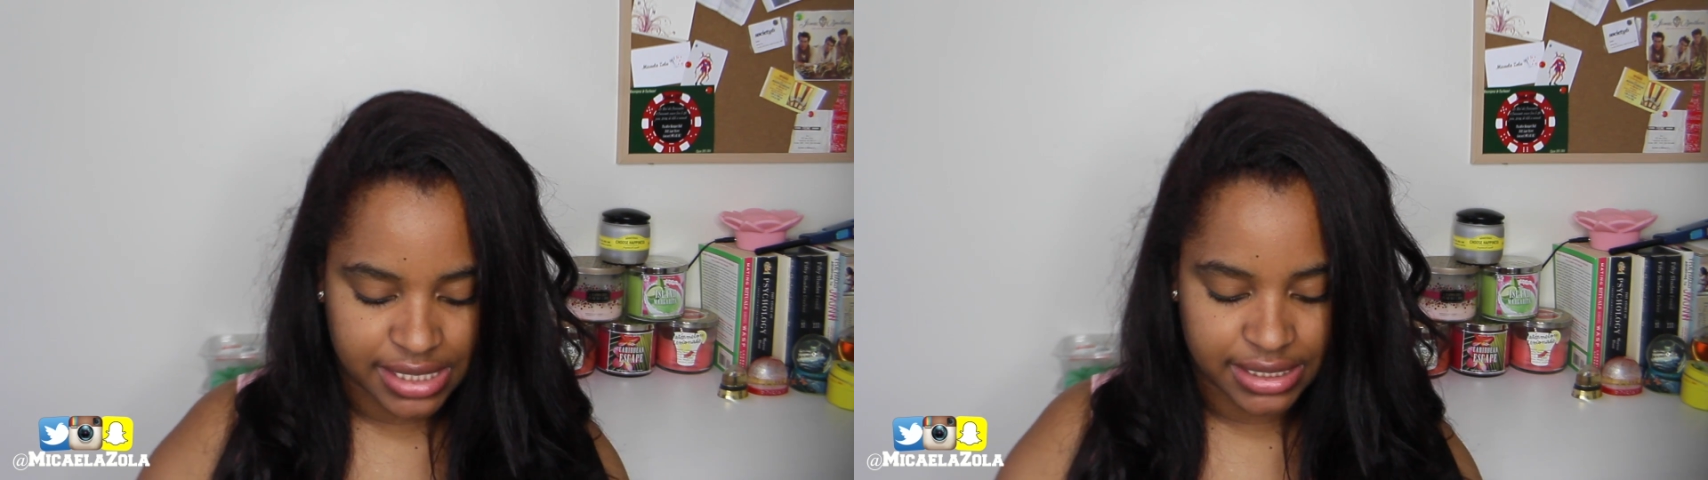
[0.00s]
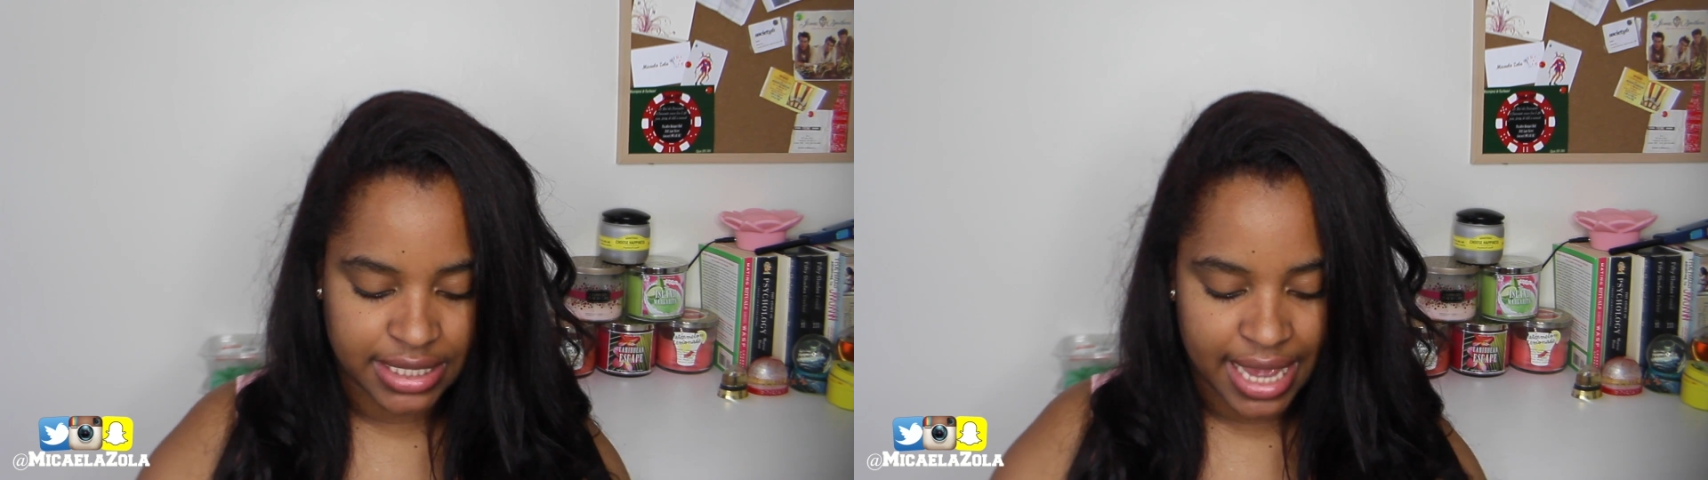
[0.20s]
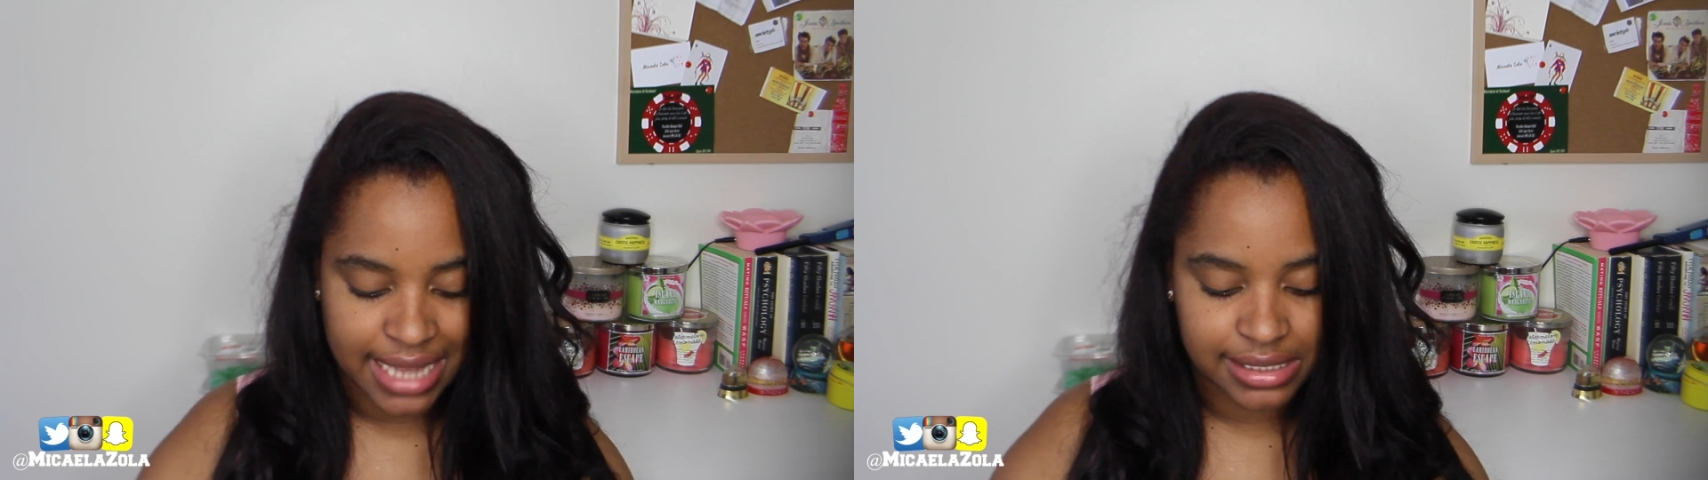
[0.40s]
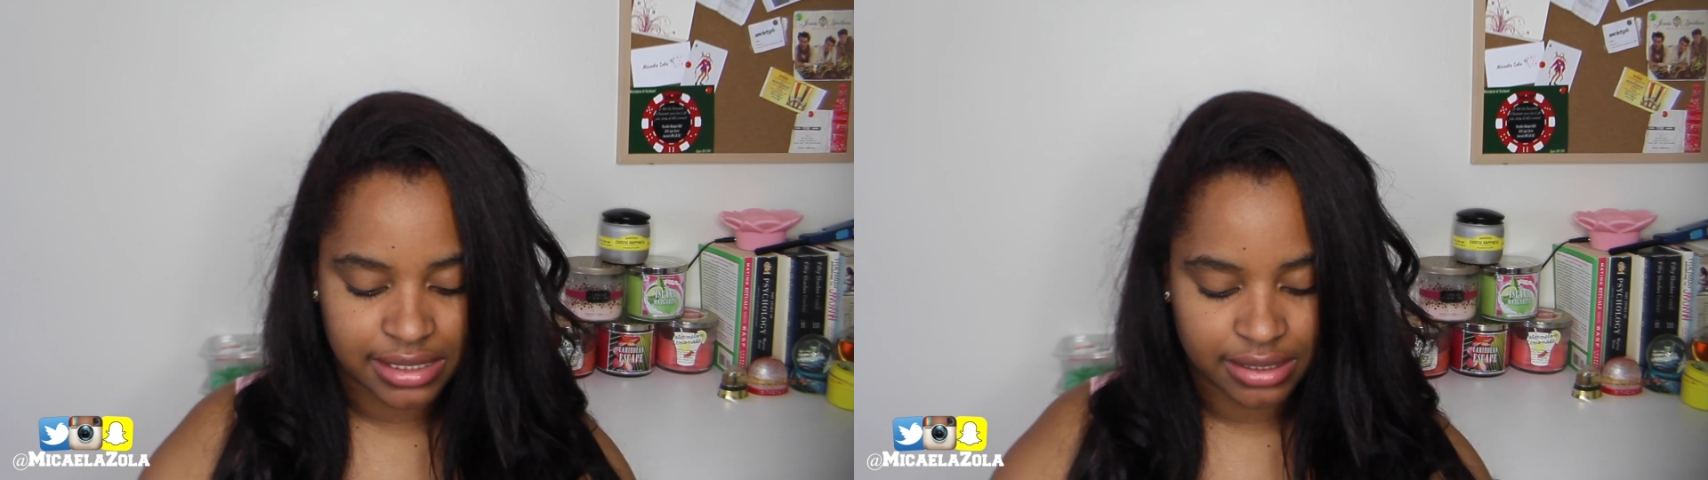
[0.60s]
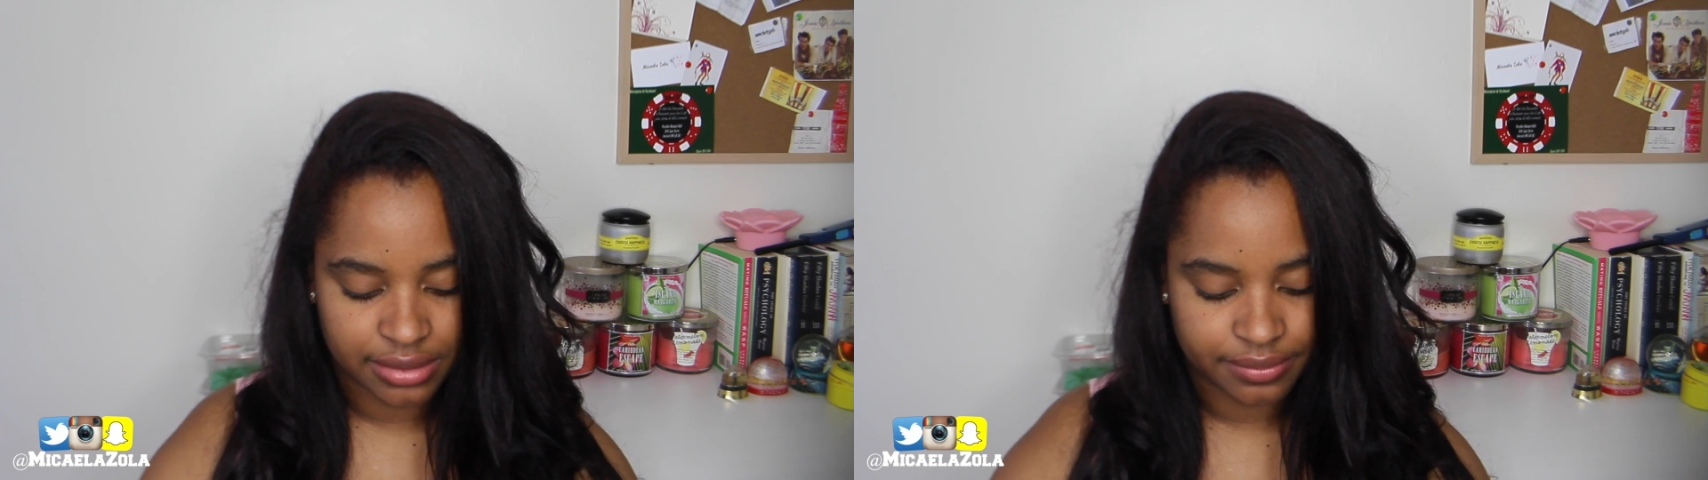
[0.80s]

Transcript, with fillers: this yet.